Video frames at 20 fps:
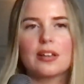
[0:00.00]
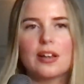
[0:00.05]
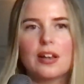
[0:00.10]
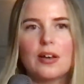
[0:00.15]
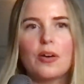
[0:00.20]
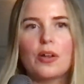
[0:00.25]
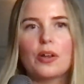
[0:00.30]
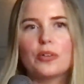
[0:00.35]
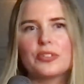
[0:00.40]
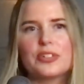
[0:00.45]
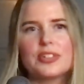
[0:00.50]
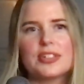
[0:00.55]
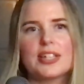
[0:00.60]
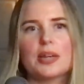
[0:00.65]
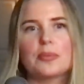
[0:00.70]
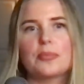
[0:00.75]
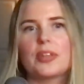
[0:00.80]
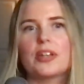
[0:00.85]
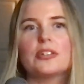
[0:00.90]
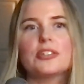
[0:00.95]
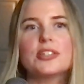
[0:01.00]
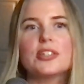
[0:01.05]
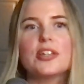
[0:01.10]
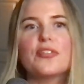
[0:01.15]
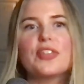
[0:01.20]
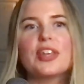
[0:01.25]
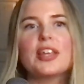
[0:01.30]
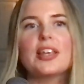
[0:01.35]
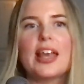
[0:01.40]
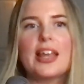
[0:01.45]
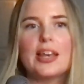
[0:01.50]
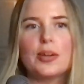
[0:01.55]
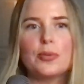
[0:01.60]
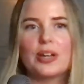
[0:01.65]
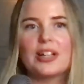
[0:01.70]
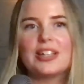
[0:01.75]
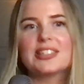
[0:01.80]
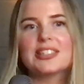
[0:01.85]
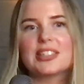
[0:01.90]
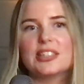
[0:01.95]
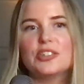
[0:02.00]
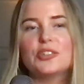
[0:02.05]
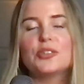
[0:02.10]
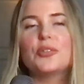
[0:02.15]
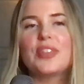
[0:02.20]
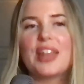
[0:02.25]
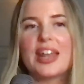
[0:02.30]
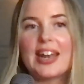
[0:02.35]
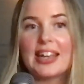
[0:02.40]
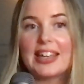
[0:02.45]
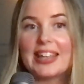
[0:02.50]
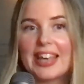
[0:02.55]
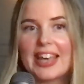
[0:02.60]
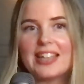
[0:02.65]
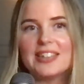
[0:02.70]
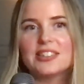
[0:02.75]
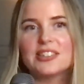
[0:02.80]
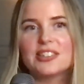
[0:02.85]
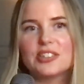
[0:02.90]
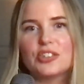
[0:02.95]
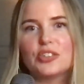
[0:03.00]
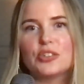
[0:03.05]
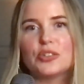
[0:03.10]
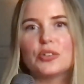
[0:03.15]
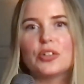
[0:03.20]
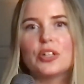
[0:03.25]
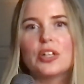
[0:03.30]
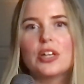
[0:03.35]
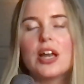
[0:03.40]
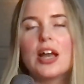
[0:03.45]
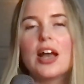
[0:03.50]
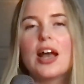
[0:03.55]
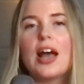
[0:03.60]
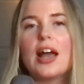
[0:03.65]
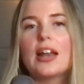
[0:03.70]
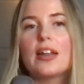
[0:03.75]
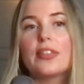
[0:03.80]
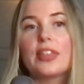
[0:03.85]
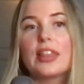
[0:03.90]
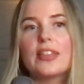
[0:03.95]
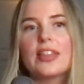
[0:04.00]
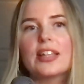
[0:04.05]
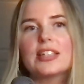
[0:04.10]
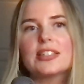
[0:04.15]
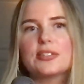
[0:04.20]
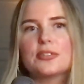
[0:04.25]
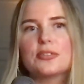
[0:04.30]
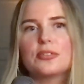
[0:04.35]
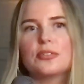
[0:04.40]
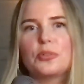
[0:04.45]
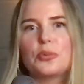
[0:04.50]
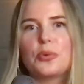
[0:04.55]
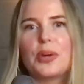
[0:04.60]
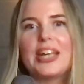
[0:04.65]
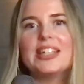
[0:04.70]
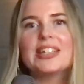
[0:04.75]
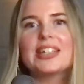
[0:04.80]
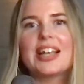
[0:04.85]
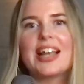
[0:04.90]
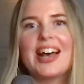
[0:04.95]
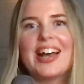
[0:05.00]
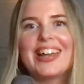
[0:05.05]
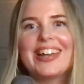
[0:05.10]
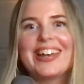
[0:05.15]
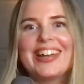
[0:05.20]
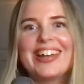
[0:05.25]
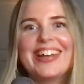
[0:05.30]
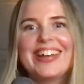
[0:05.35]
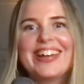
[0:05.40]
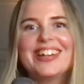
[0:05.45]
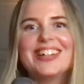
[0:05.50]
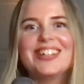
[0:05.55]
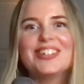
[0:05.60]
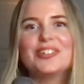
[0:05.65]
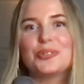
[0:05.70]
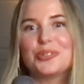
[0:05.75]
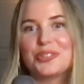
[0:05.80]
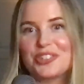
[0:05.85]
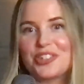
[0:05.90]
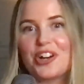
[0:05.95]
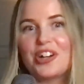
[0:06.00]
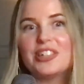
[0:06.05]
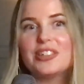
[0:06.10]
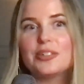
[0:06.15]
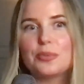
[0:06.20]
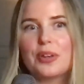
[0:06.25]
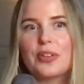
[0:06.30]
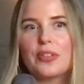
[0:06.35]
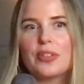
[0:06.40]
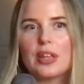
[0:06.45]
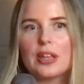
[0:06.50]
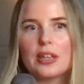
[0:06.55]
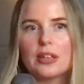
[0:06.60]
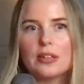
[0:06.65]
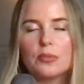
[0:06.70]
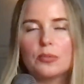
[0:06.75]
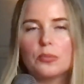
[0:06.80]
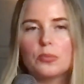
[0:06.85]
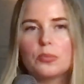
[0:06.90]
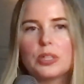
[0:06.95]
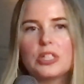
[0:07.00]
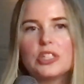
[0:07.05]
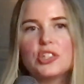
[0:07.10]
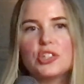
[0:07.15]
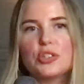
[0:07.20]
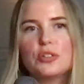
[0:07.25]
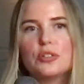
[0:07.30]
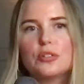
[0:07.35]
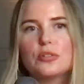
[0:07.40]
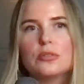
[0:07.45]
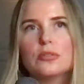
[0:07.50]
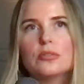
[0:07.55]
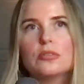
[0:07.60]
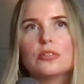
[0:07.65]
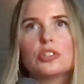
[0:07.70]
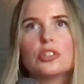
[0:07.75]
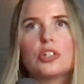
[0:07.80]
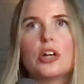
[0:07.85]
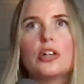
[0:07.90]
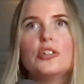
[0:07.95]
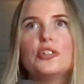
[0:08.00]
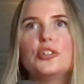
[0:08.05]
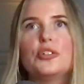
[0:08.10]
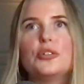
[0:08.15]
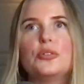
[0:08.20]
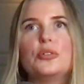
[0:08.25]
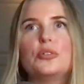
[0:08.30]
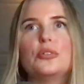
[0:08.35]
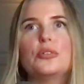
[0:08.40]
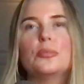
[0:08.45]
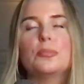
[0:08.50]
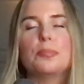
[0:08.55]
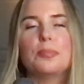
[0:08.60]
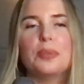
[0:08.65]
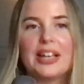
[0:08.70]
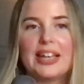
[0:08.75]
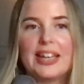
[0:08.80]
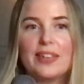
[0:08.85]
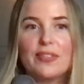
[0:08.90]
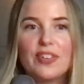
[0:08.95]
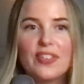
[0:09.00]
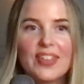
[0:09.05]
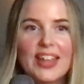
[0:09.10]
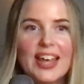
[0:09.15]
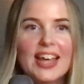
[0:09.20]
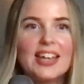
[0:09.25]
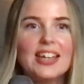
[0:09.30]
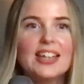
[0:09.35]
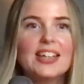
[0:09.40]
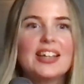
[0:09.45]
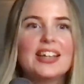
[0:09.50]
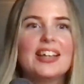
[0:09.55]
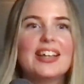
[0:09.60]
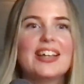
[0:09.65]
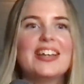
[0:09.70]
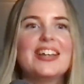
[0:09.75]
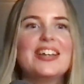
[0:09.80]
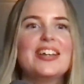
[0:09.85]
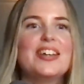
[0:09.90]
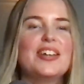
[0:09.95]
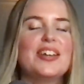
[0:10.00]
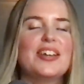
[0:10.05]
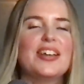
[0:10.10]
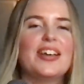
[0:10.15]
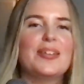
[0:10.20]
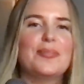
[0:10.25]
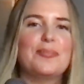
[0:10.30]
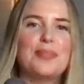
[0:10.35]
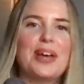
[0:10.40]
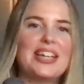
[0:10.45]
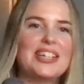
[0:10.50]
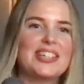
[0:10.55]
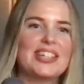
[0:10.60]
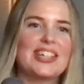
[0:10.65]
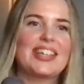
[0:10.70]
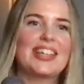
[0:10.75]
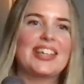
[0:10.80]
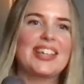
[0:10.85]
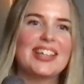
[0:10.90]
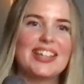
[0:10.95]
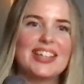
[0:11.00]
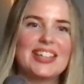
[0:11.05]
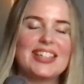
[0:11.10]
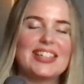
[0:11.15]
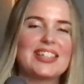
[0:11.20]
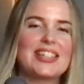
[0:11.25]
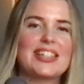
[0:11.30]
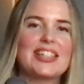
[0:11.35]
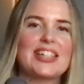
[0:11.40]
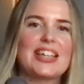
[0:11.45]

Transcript: all of the time. There's nothing anyone else can do that I can't do, and I think that's a great line to start with. And once you start to believe in that, magic is